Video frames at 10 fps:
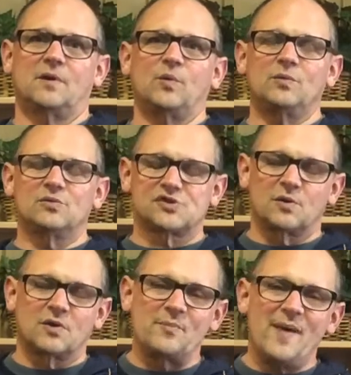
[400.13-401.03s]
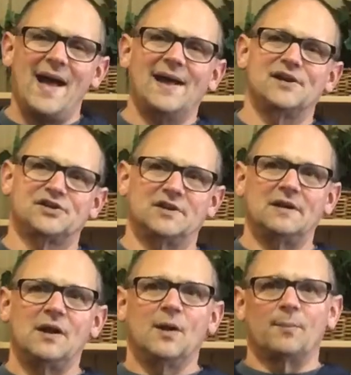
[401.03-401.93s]
We will show
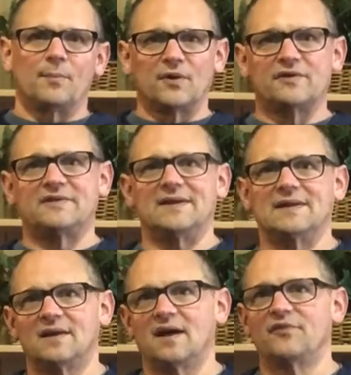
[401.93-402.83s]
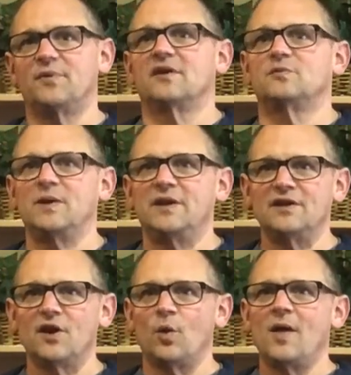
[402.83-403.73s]
compassion, mercy, and love because we
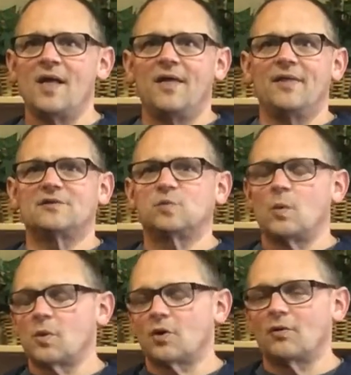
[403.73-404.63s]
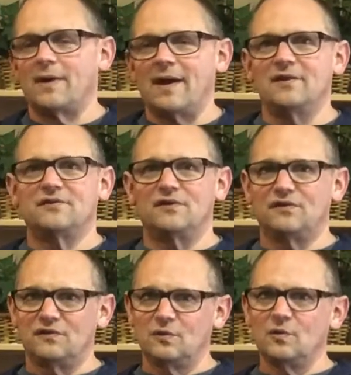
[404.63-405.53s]
know that's what we're created to
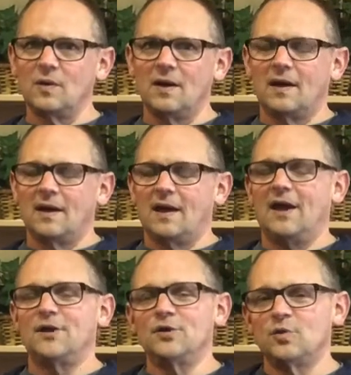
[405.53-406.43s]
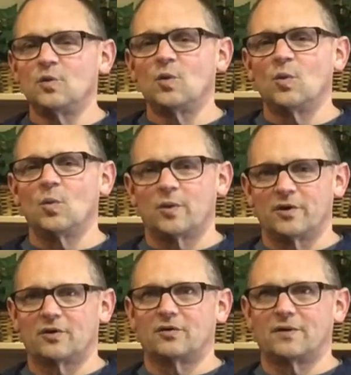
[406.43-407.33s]
do and who
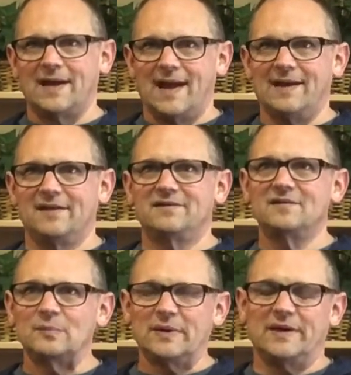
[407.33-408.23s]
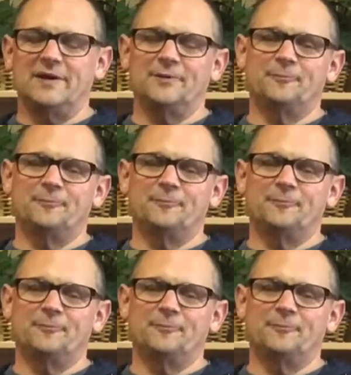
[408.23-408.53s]
we're created to be.